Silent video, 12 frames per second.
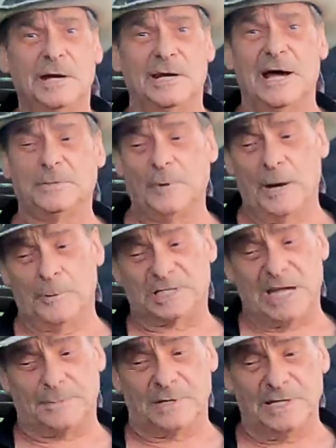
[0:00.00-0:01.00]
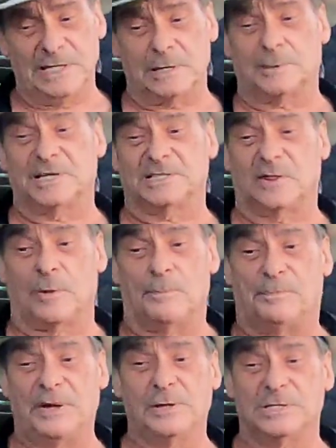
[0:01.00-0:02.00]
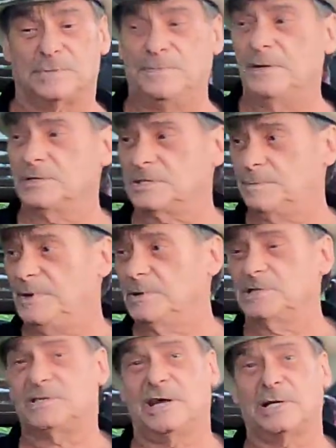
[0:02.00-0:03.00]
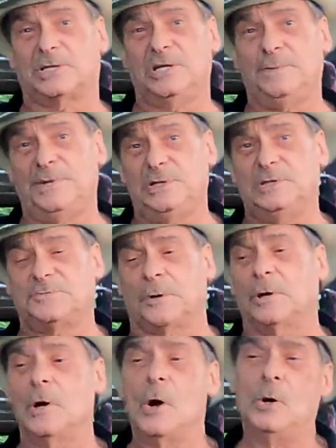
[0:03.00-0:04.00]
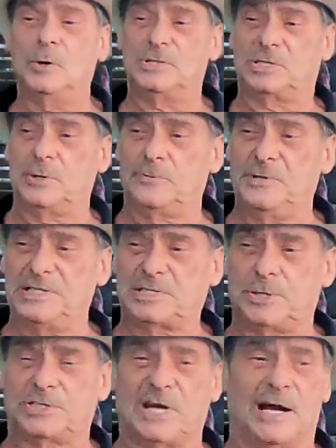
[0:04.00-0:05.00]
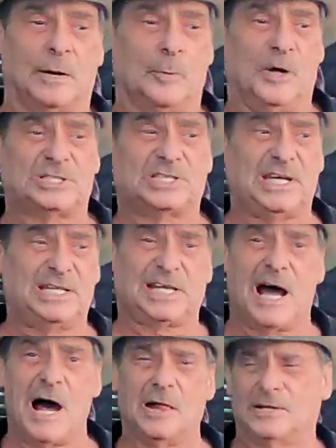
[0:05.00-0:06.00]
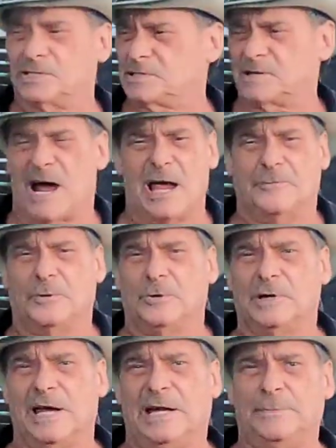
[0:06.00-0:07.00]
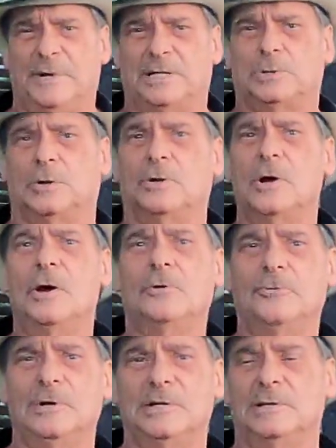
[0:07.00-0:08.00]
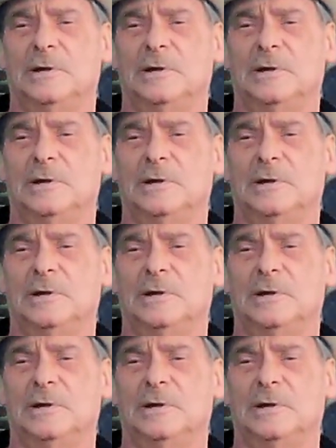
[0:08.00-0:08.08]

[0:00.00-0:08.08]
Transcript: And that's why it was kept illegal, because of the billions and billions that it could be used for. Who's doing research on it? What state colleges? I haven't heard of anybody doing. Really,